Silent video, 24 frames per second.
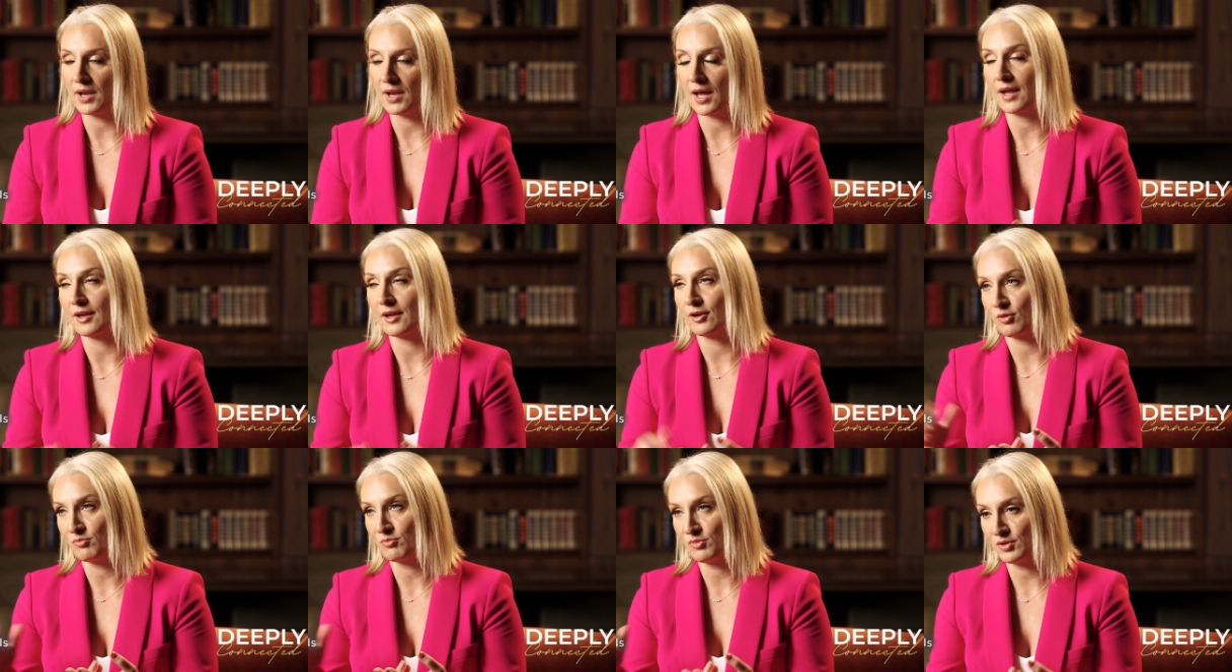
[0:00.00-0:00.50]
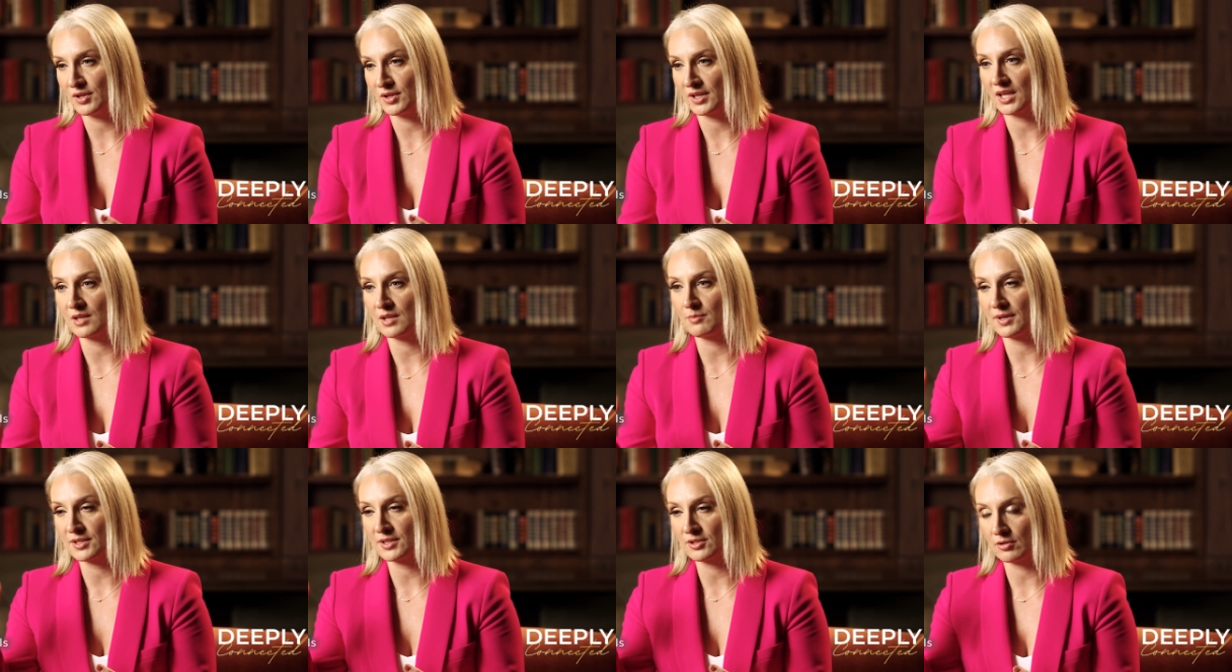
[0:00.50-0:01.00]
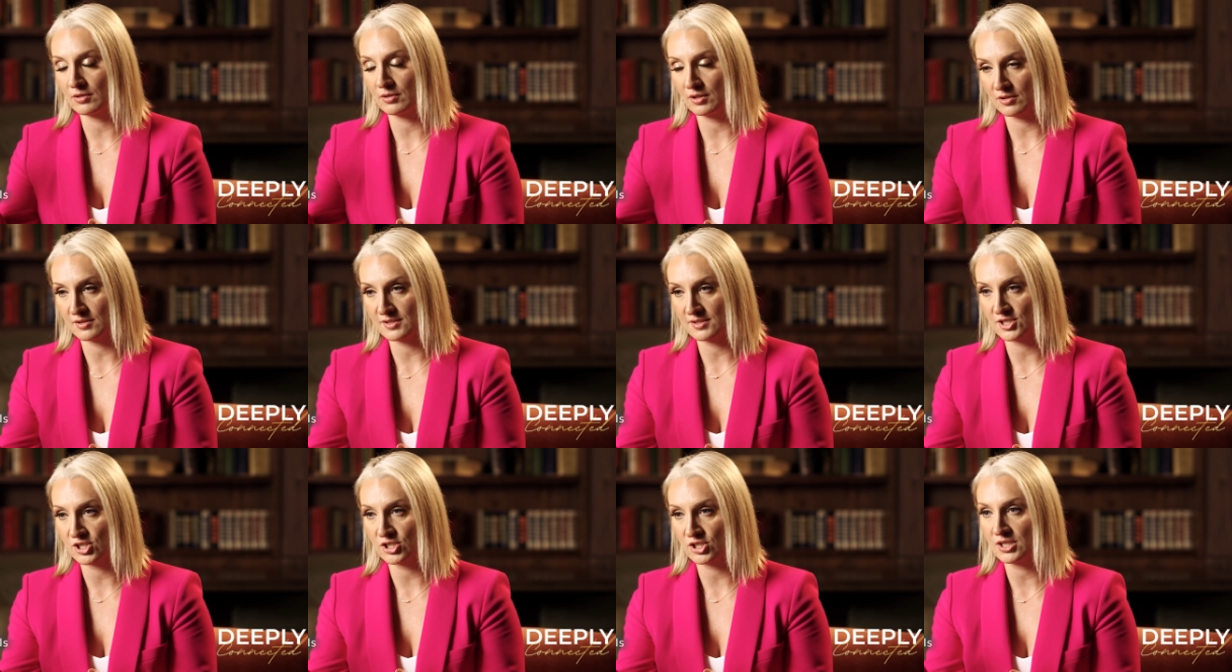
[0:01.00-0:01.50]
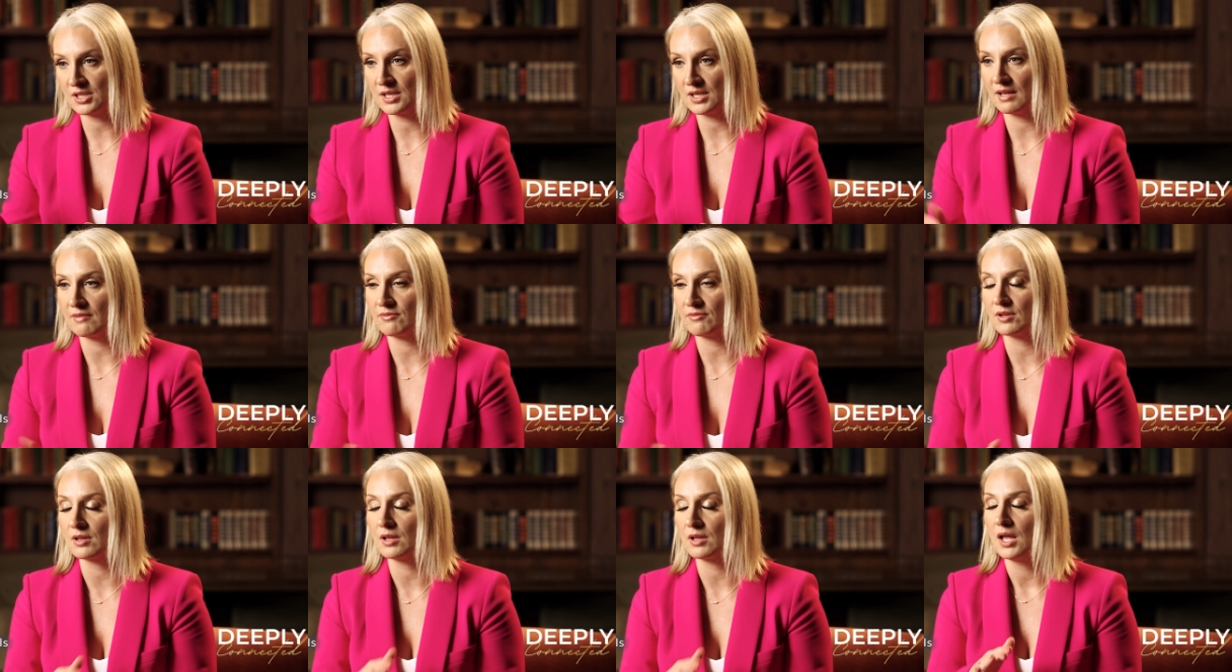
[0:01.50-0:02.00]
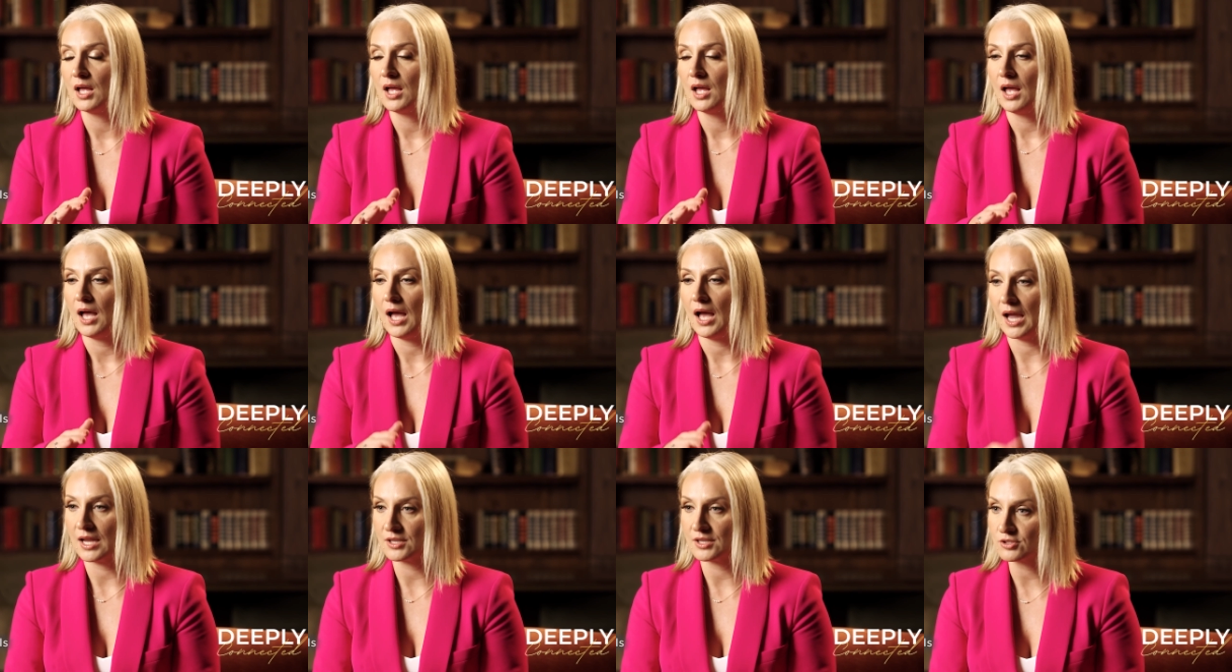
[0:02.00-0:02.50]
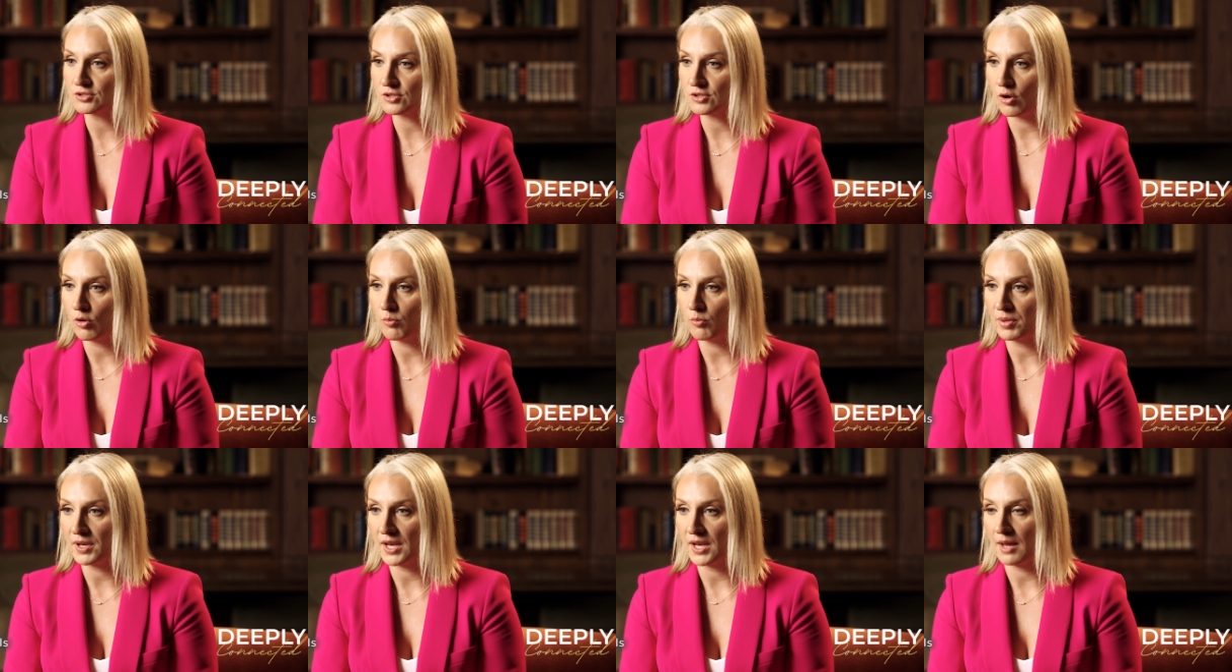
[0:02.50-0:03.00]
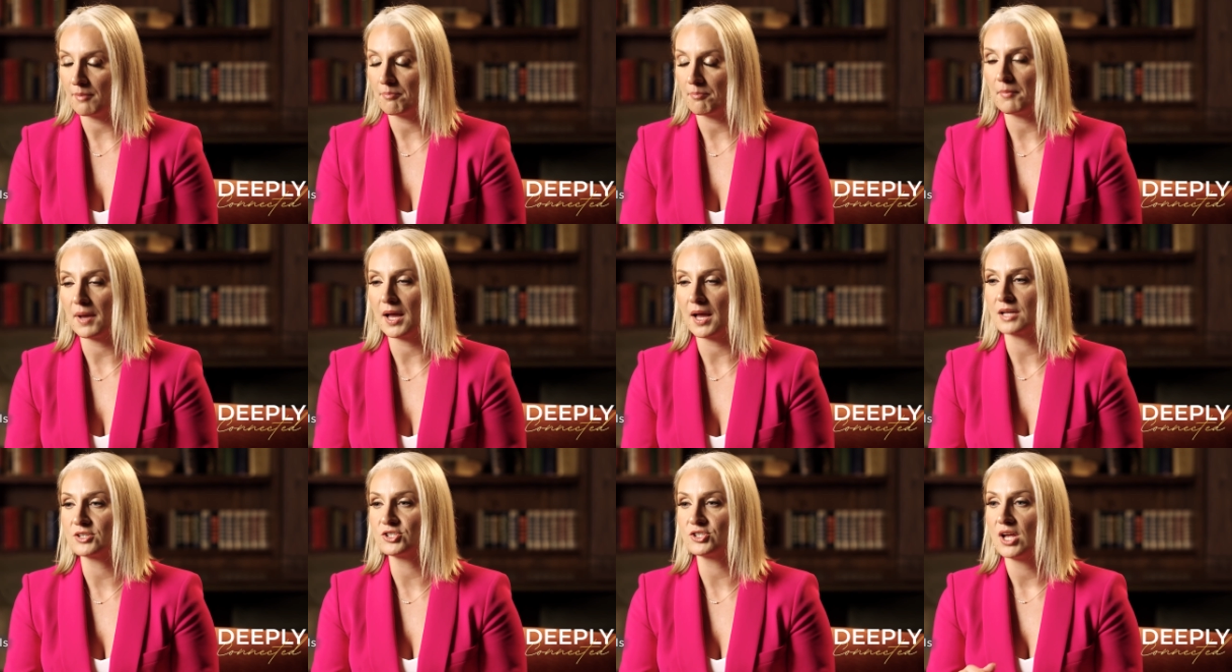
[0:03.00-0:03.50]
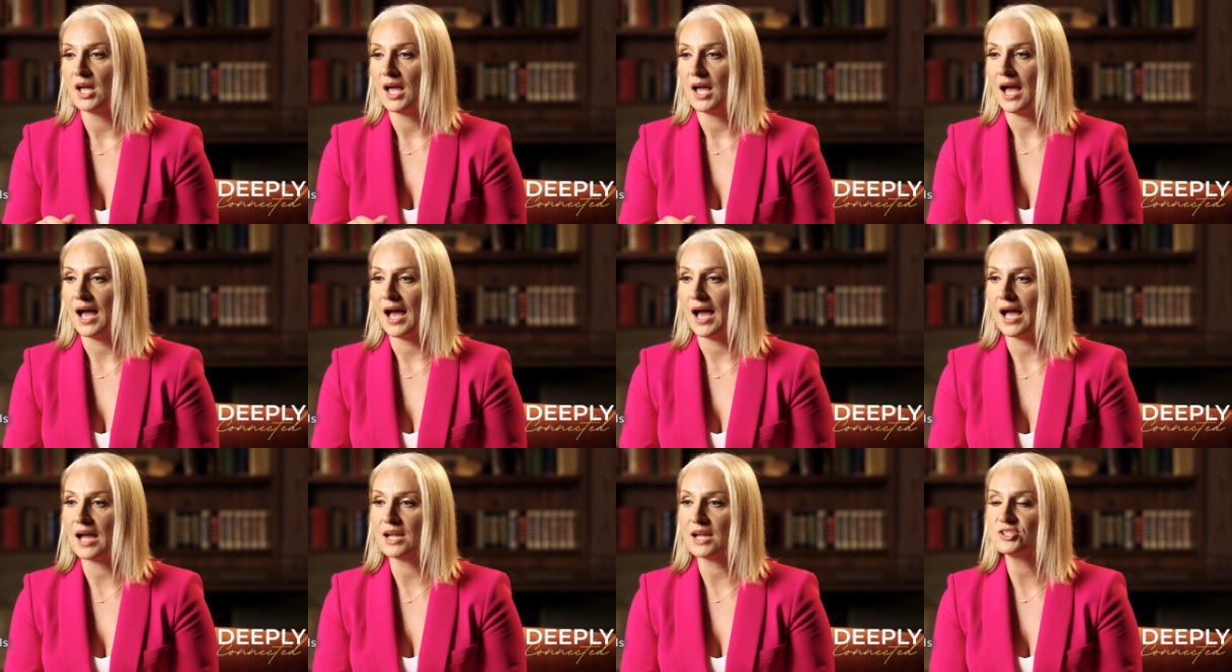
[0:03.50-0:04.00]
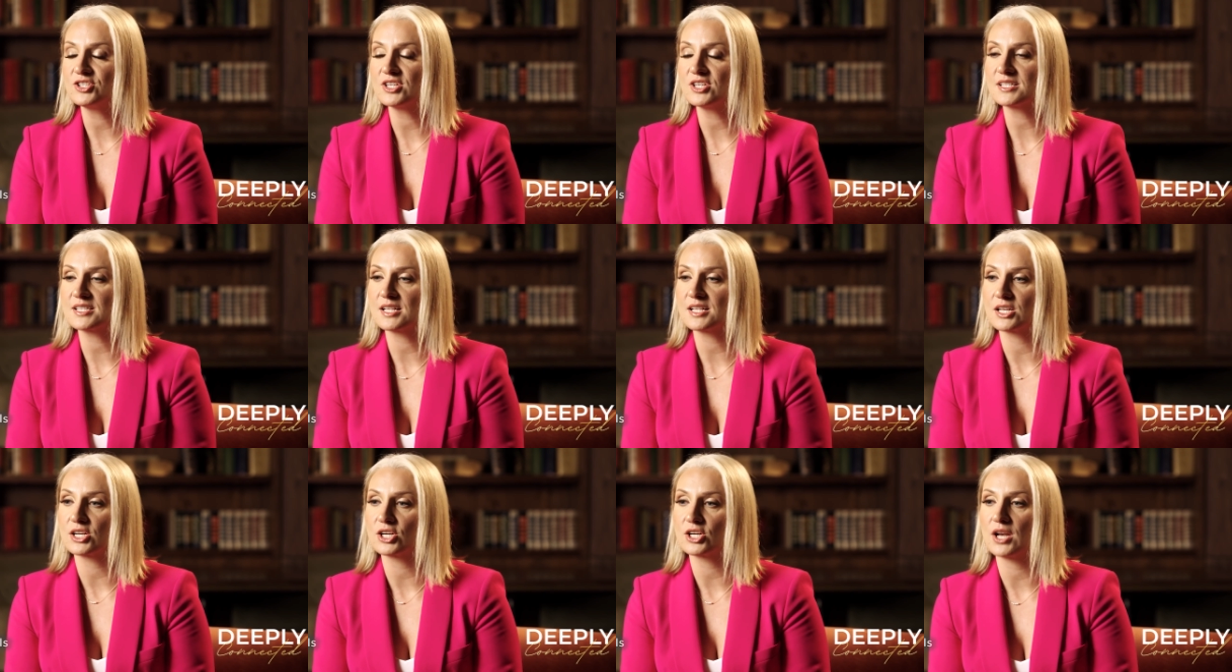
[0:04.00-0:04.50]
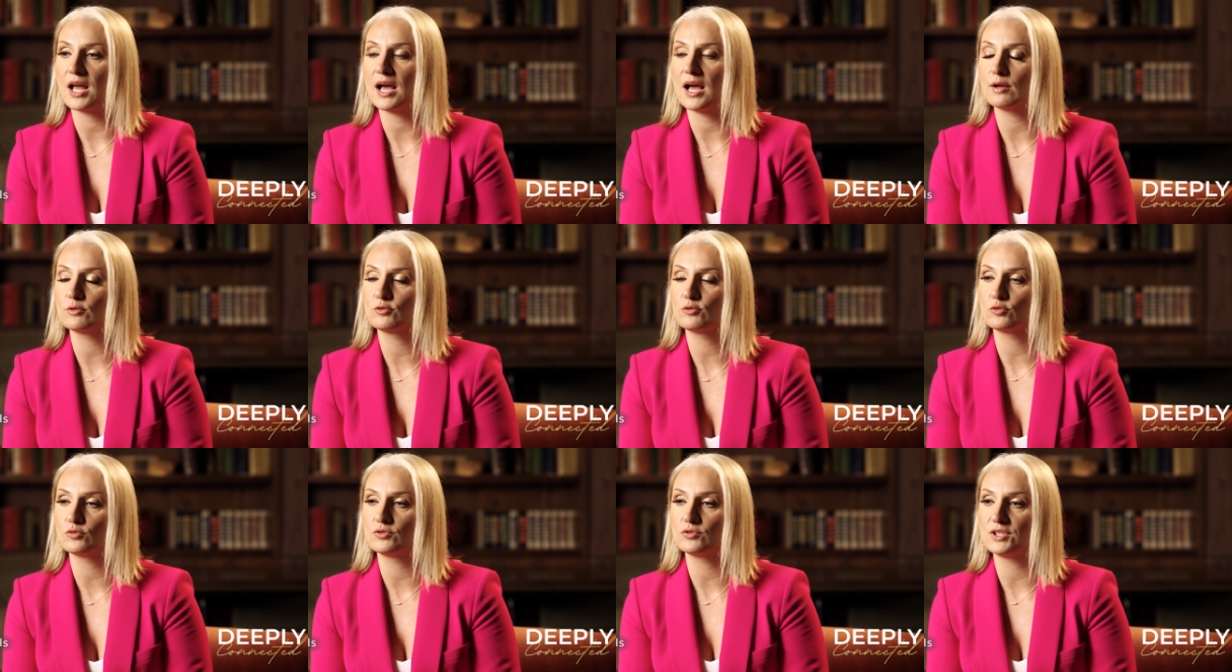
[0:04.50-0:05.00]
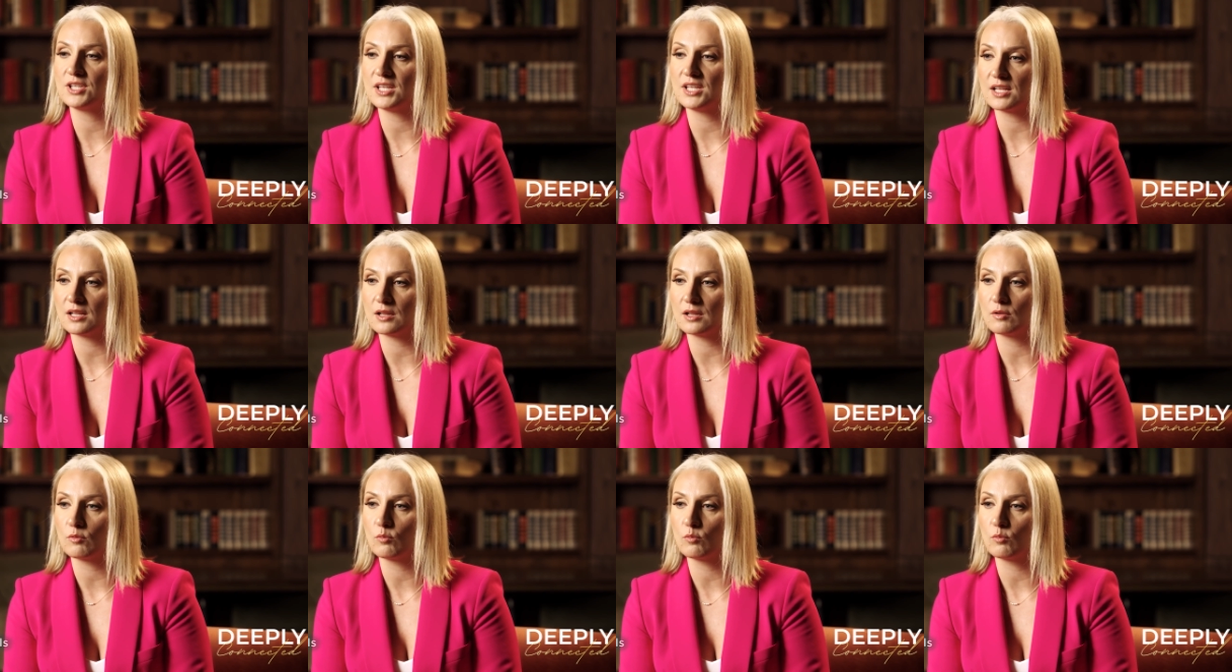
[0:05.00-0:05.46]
communicate, but only on a certain level. I don't open up much. I just learn how to deal